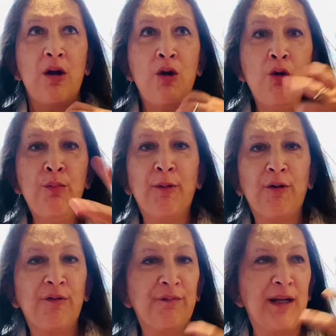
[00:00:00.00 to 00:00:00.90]

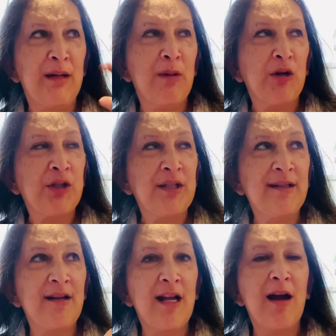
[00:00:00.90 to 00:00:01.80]
uber
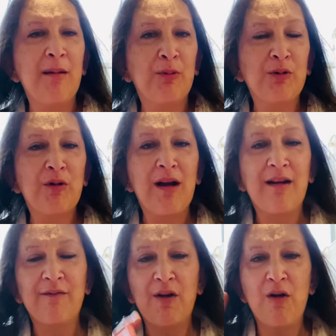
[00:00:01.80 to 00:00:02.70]
emotions on hyperdrive.